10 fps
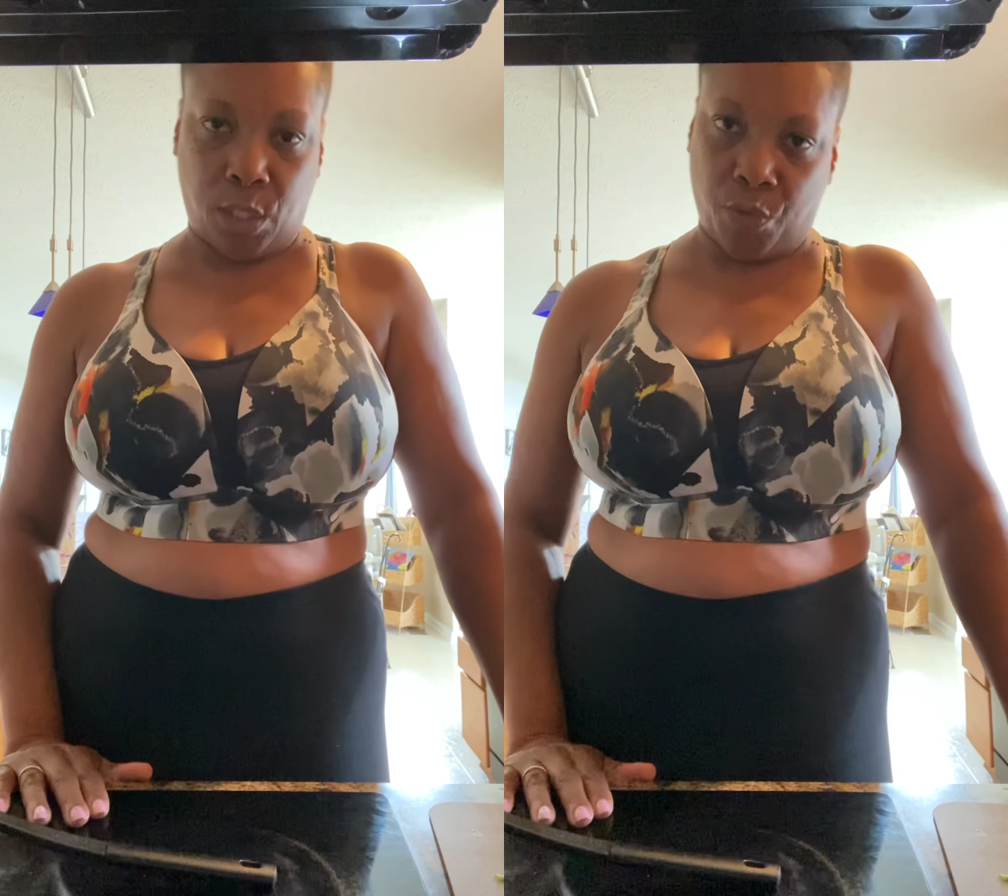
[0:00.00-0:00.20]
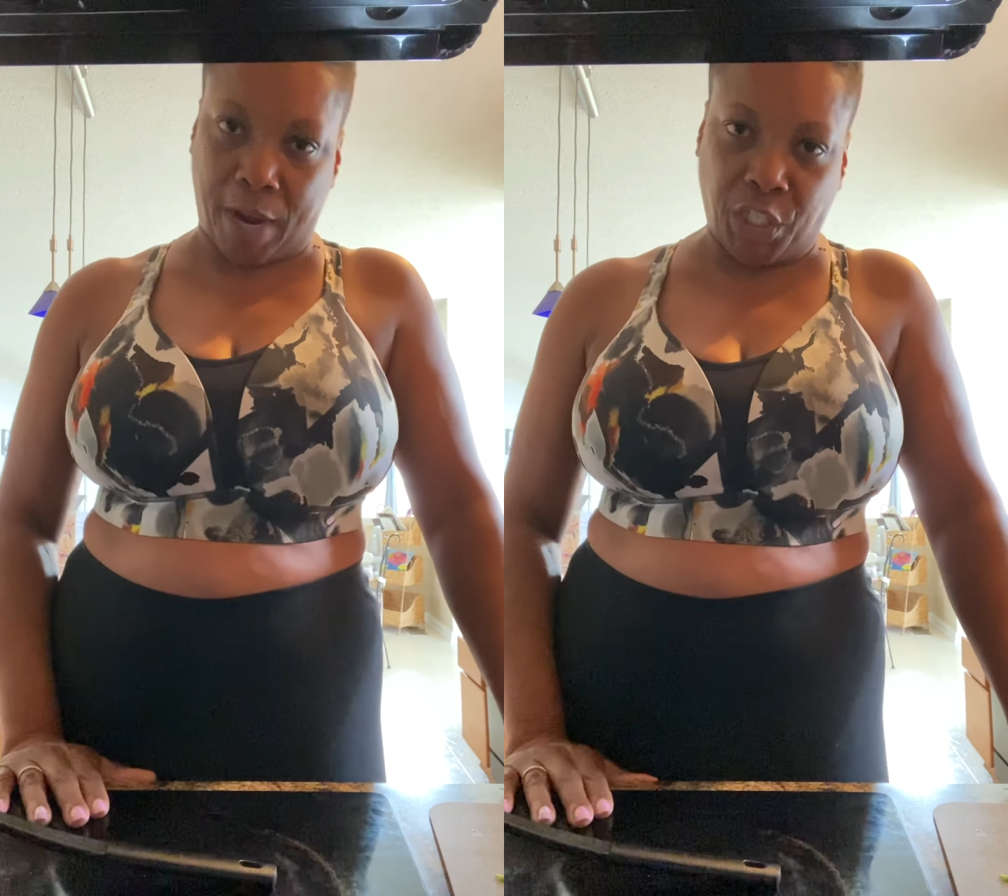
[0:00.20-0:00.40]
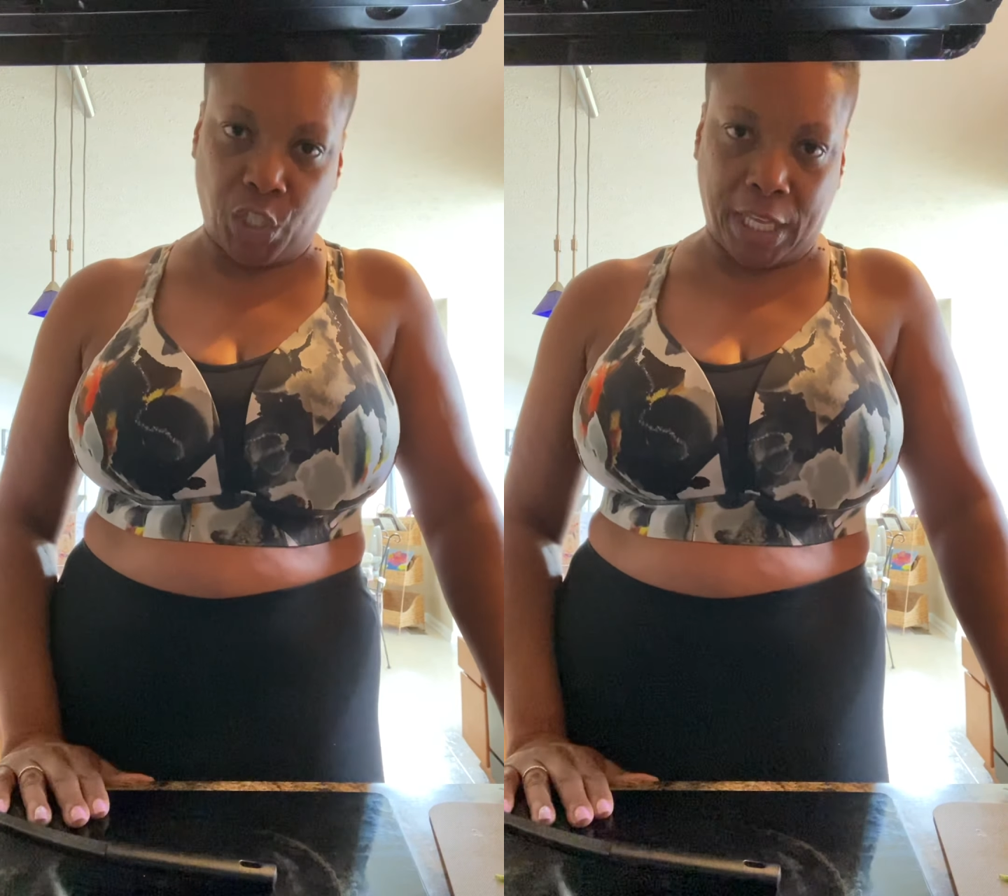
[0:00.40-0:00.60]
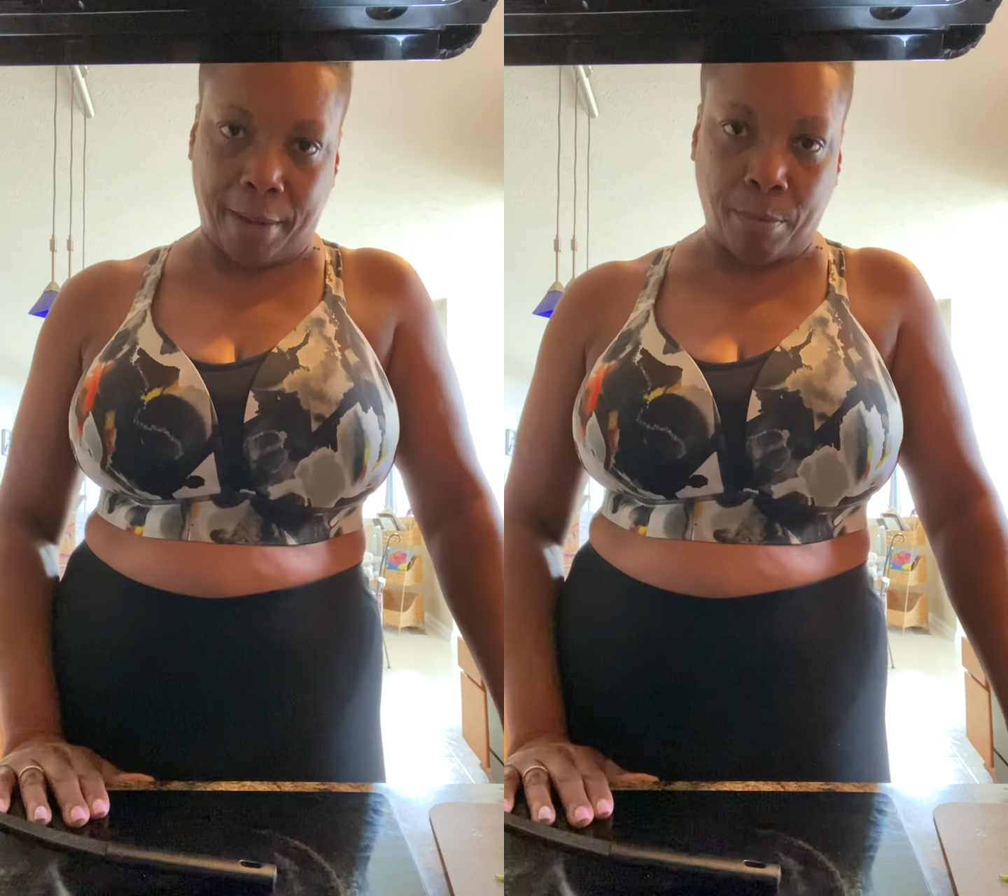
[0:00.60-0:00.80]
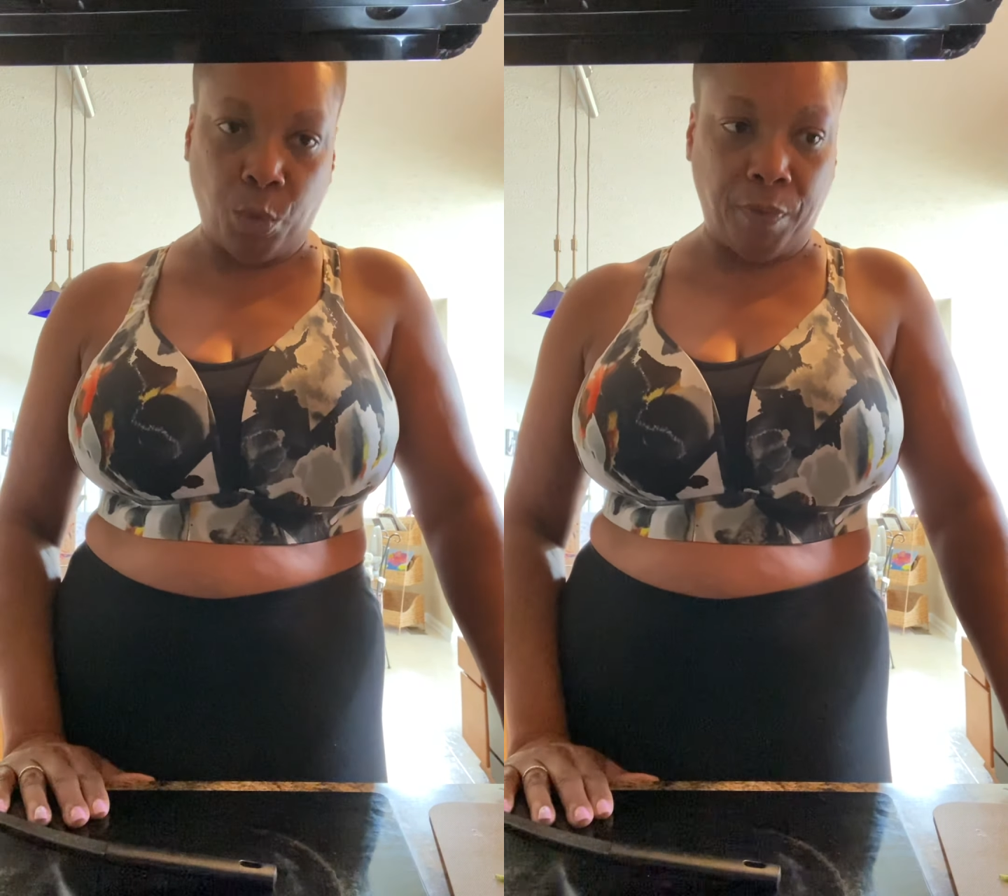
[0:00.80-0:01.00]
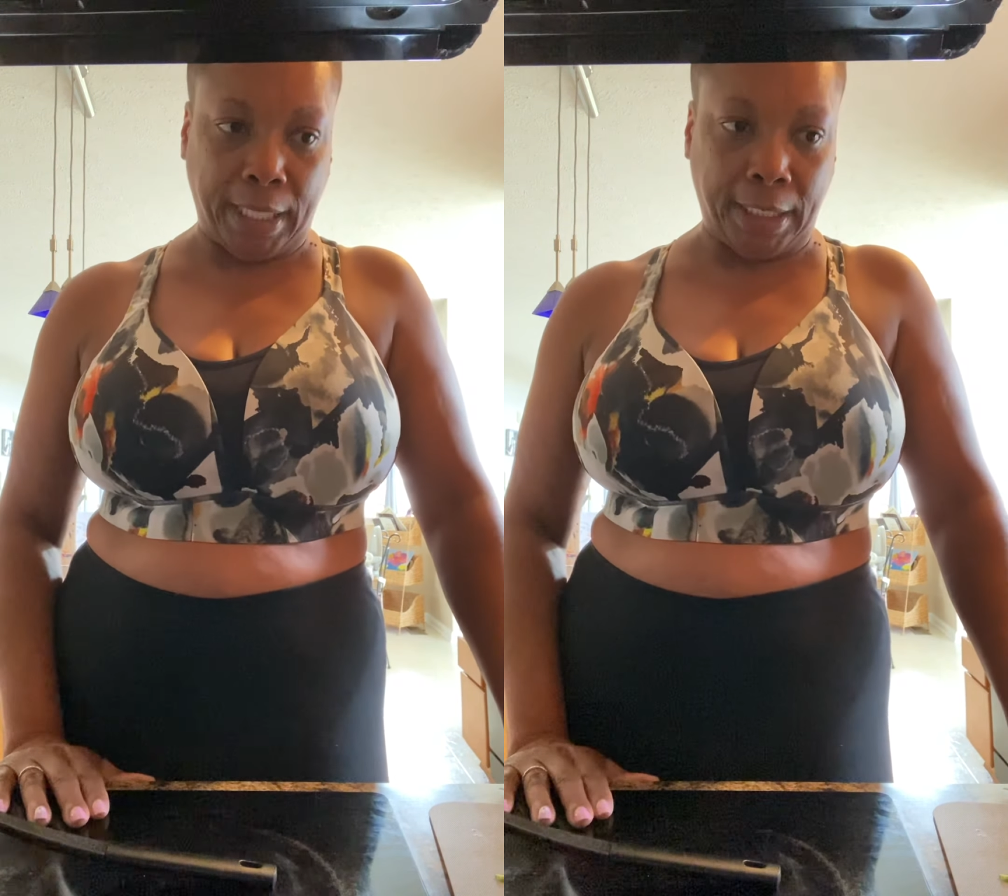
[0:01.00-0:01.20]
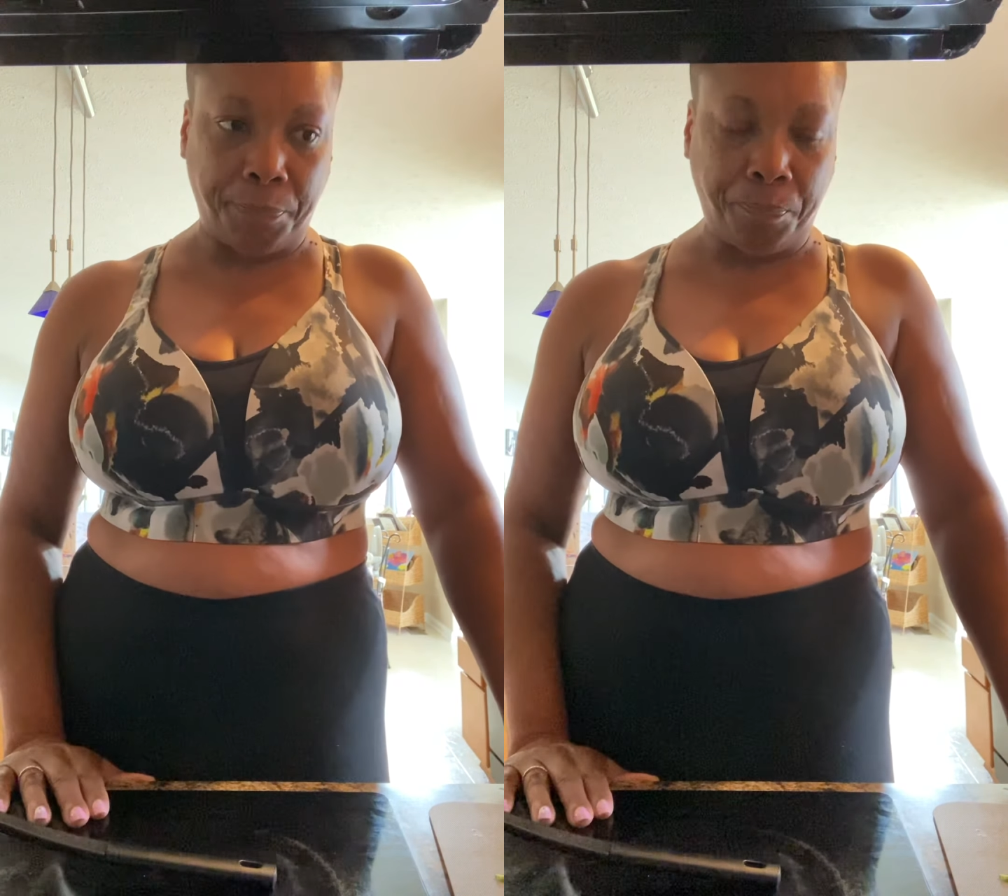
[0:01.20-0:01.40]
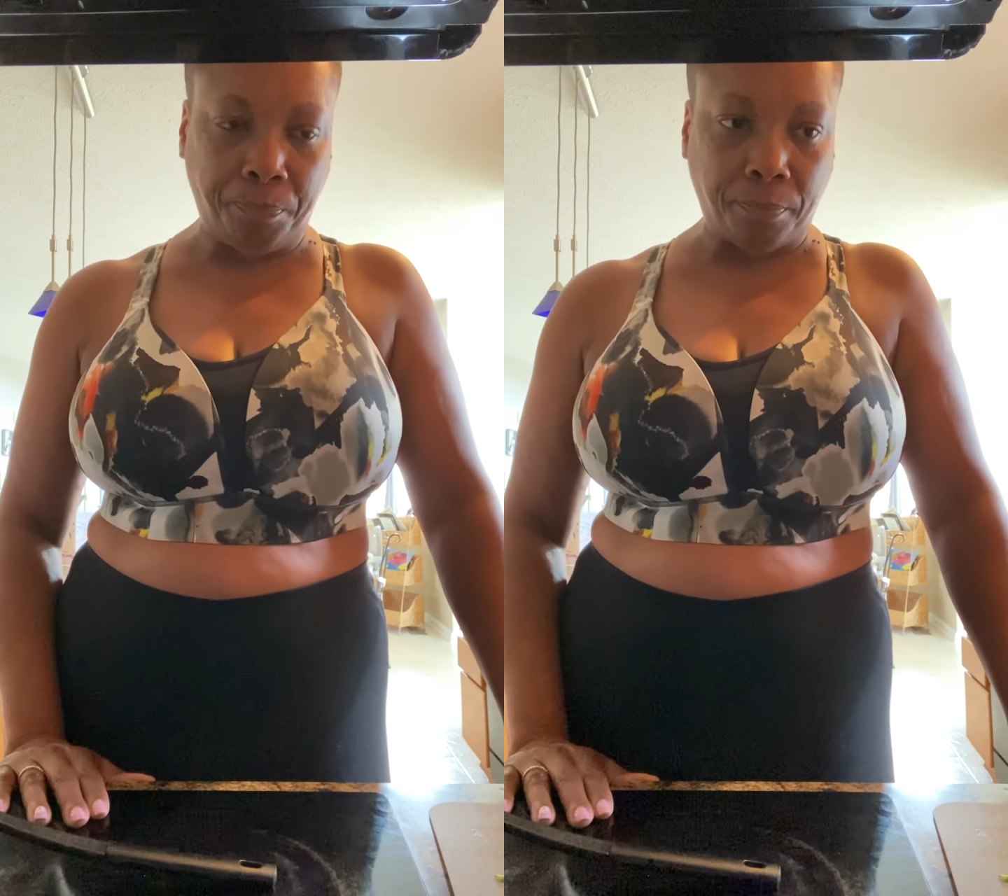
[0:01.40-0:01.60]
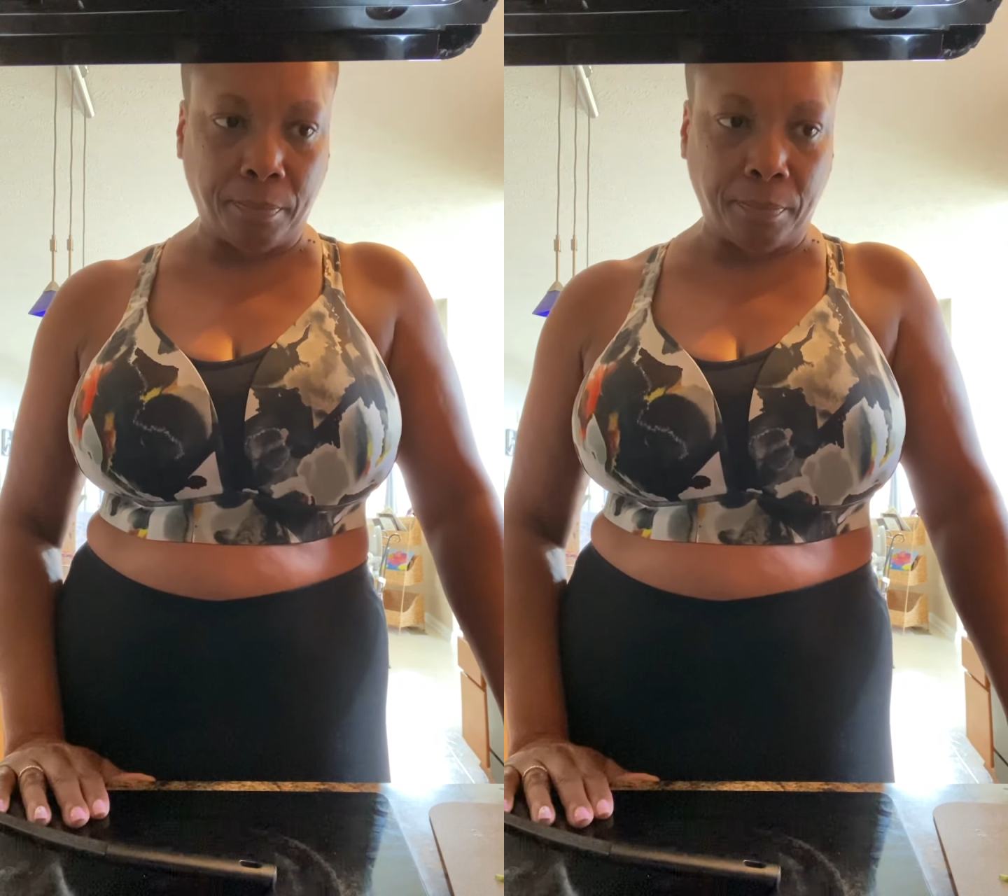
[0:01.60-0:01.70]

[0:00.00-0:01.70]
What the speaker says: direction that I'm moving in,